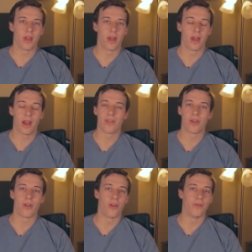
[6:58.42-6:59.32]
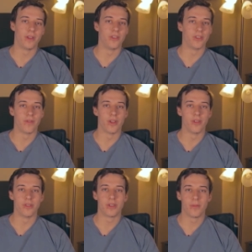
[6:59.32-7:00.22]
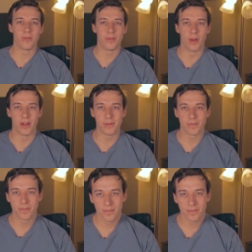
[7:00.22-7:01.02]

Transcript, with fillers: uh, I have all videos of those. But